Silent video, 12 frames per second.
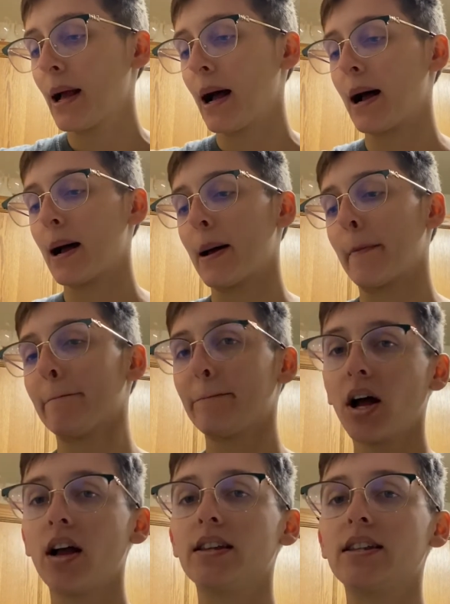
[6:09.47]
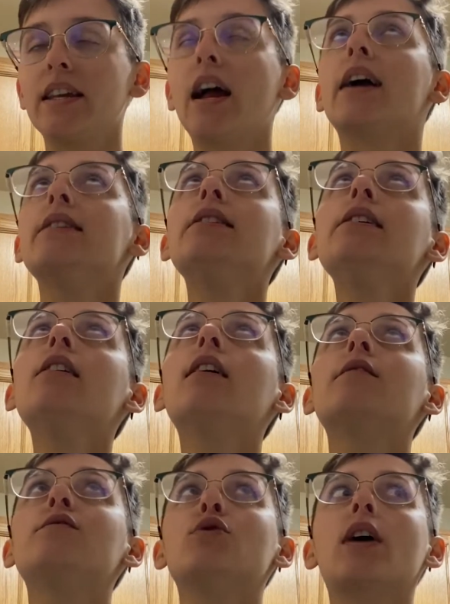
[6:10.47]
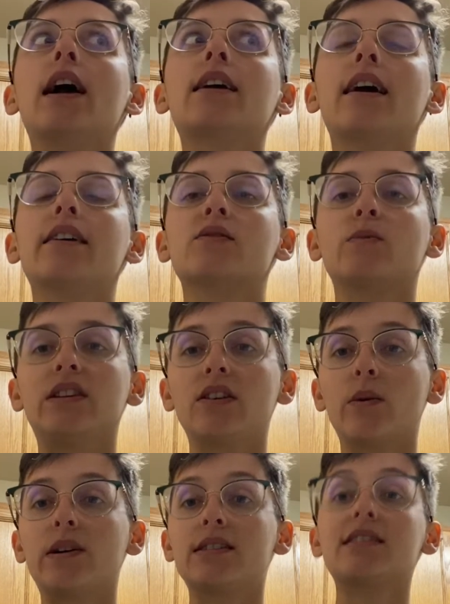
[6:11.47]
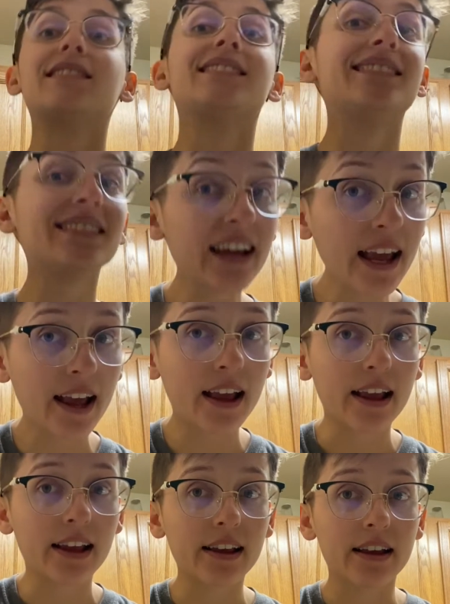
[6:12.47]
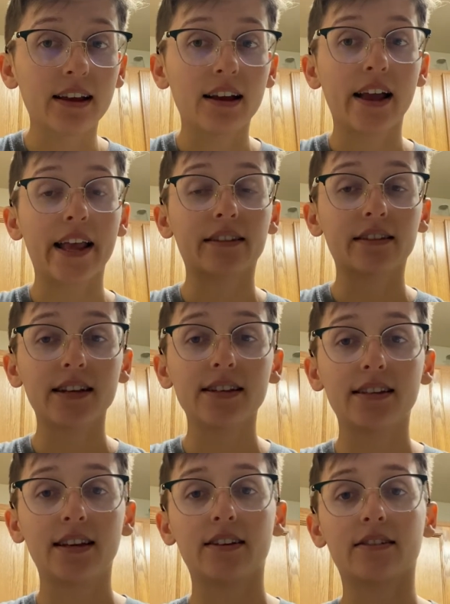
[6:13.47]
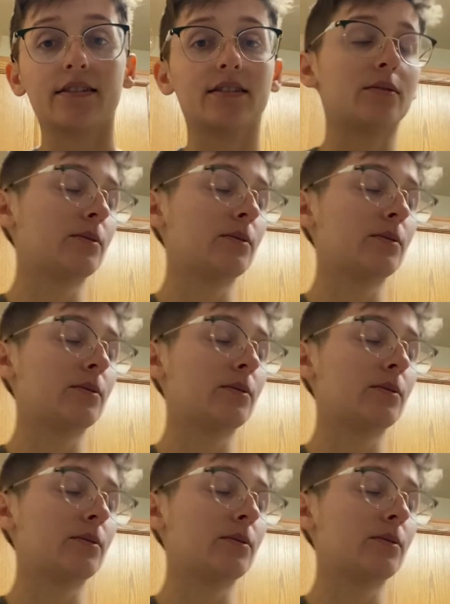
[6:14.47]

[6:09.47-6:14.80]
But the idea of drag as we know it today, at least here in the